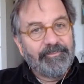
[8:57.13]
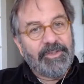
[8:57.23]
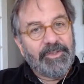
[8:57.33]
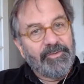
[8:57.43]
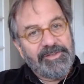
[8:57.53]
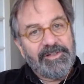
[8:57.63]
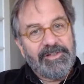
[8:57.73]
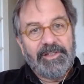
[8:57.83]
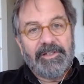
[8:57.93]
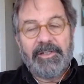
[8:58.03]
but don't
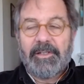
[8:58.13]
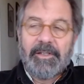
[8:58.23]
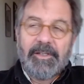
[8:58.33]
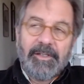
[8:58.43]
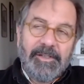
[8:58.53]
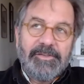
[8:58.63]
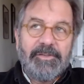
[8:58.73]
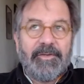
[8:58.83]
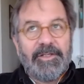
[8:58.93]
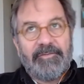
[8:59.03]
succeed.
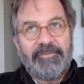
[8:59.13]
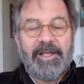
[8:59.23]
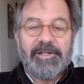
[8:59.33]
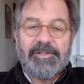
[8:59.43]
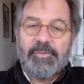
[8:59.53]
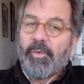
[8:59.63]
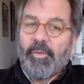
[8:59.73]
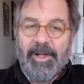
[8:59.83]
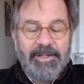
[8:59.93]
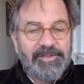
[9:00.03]
So then you have to ask, well,
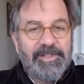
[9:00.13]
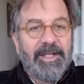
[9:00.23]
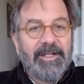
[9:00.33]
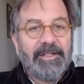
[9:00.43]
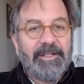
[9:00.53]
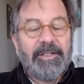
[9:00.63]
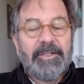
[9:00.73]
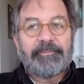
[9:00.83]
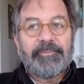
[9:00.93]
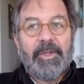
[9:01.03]
why is that?
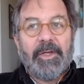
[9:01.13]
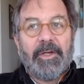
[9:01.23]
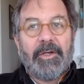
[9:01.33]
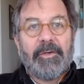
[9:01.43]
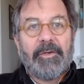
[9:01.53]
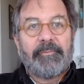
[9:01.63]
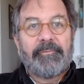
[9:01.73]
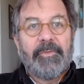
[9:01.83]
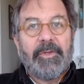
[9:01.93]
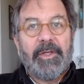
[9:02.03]
Um,
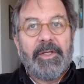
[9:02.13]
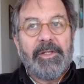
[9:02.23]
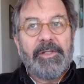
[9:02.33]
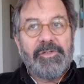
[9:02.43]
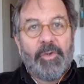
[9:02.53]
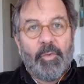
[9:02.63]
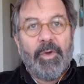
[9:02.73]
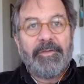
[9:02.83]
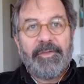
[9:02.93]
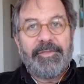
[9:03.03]
and so
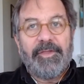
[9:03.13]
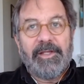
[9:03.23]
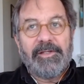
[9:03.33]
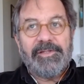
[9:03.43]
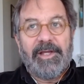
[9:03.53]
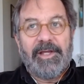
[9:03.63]
one of the things I